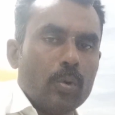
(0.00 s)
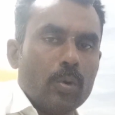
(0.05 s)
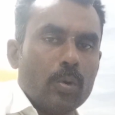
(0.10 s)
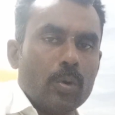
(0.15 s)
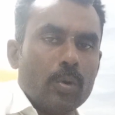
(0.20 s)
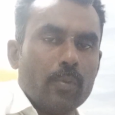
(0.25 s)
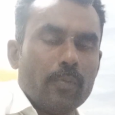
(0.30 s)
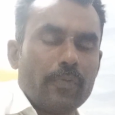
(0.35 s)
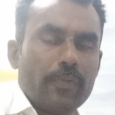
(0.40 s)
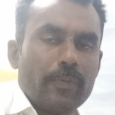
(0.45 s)

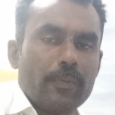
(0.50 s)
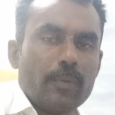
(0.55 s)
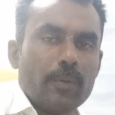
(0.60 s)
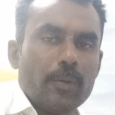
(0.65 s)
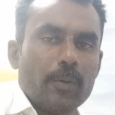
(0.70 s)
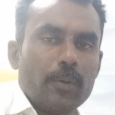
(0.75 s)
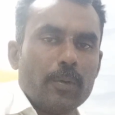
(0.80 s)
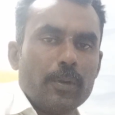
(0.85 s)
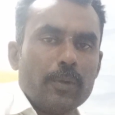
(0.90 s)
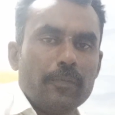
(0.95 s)
uh,
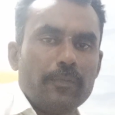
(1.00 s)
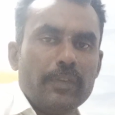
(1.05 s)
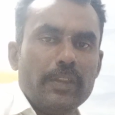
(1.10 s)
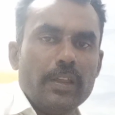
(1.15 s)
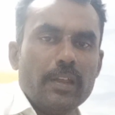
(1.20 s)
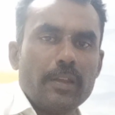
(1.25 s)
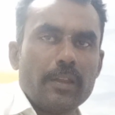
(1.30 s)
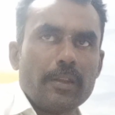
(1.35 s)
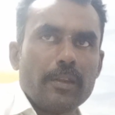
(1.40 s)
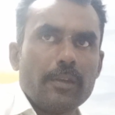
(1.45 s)
if
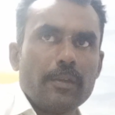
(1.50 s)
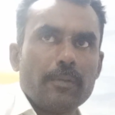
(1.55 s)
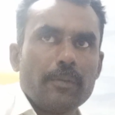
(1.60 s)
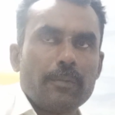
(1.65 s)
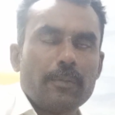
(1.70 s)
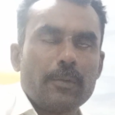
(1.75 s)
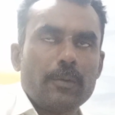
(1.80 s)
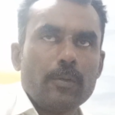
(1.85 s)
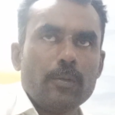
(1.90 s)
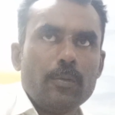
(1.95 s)
they
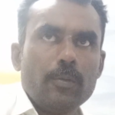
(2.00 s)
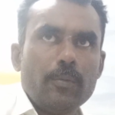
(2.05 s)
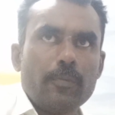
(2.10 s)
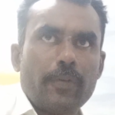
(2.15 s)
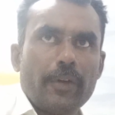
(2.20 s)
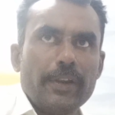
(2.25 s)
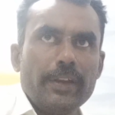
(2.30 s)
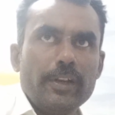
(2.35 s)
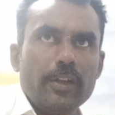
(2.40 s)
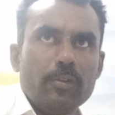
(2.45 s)
to
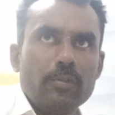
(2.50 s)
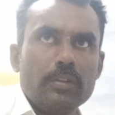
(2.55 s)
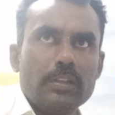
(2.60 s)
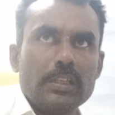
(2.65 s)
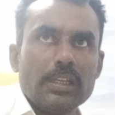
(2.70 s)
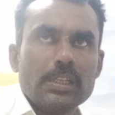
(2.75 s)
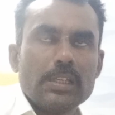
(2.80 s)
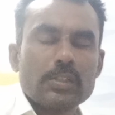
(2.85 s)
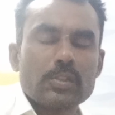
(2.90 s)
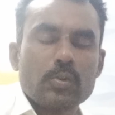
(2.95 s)
find out
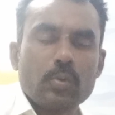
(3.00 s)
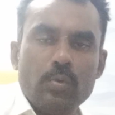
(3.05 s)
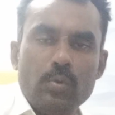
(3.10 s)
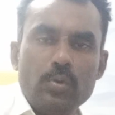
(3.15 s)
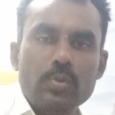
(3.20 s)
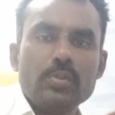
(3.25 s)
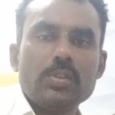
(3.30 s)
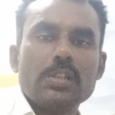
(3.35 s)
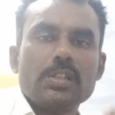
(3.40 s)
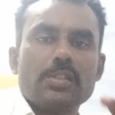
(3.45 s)
the
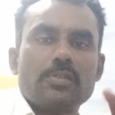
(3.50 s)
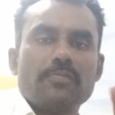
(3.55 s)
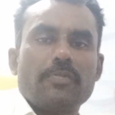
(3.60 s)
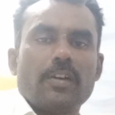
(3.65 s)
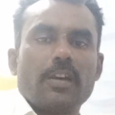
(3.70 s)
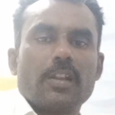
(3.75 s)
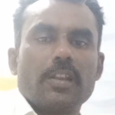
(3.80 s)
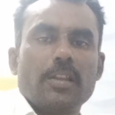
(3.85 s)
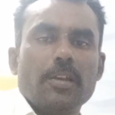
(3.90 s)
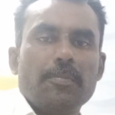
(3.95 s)
solutions
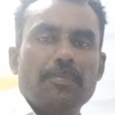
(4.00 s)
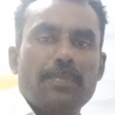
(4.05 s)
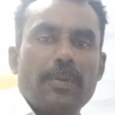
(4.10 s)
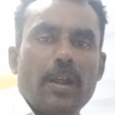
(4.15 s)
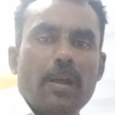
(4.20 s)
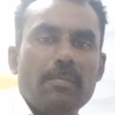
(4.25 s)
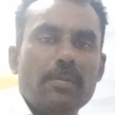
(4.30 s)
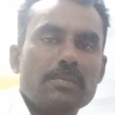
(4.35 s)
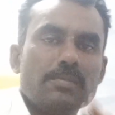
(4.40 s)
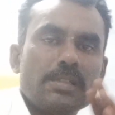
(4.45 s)
for the
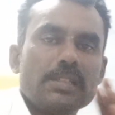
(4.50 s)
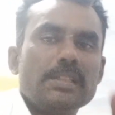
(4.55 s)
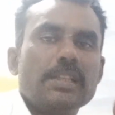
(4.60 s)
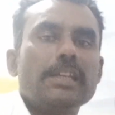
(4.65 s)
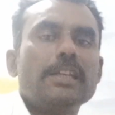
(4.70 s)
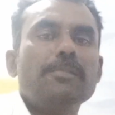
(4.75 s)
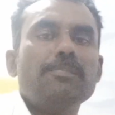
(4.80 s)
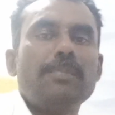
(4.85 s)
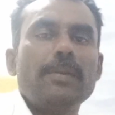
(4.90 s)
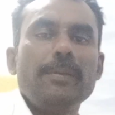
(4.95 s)
problems in
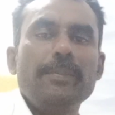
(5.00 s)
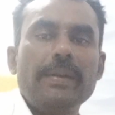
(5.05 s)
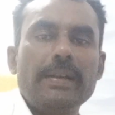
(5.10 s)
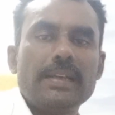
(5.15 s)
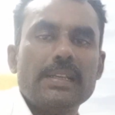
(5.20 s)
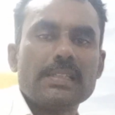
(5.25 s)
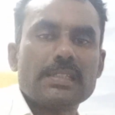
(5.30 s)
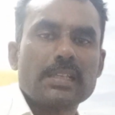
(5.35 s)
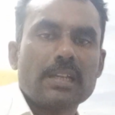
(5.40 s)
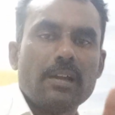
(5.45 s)
the
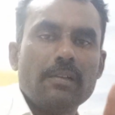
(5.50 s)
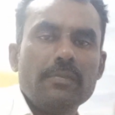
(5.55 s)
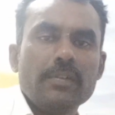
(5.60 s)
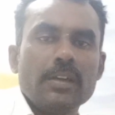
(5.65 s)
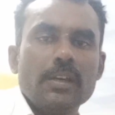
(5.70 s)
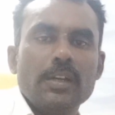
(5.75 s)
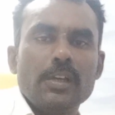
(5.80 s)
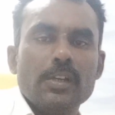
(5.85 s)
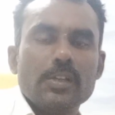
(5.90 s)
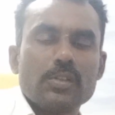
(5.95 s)
implementation of
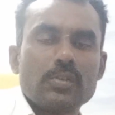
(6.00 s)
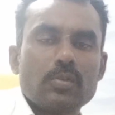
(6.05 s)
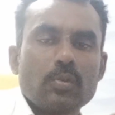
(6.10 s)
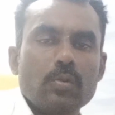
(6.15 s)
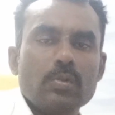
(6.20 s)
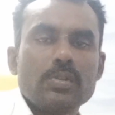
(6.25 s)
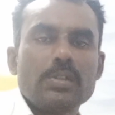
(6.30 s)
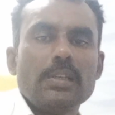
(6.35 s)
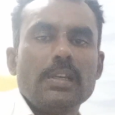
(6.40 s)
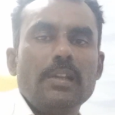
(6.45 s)

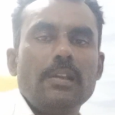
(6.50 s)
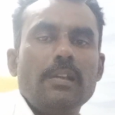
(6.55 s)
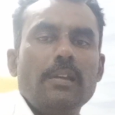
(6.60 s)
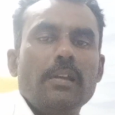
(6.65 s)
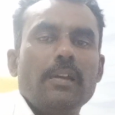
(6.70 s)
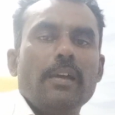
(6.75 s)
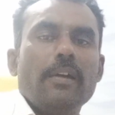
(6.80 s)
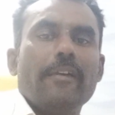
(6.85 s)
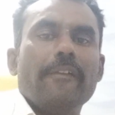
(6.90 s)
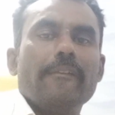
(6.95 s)
social
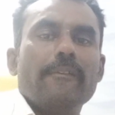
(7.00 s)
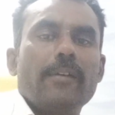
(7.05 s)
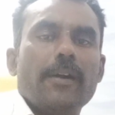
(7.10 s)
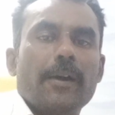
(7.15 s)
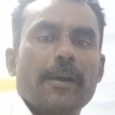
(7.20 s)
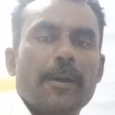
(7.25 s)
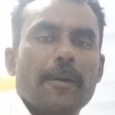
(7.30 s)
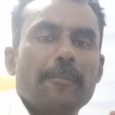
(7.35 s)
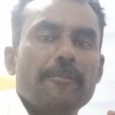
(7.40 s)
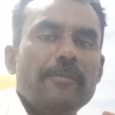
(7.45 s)

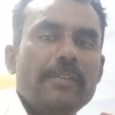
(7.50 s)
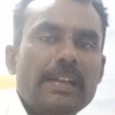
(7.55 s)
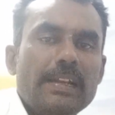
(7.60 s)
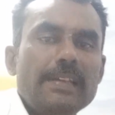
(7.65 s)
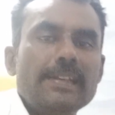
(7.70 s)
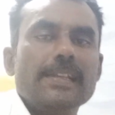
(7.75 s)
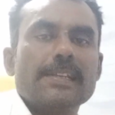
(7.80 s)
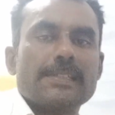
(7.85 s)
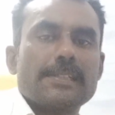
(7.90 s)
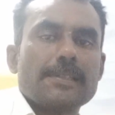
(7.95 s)

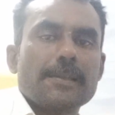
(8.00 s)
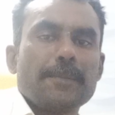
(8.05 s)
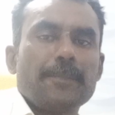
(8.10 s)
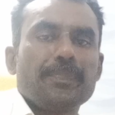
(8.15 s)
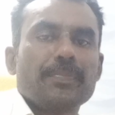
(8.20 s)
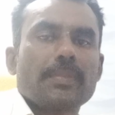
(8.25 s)
wellness,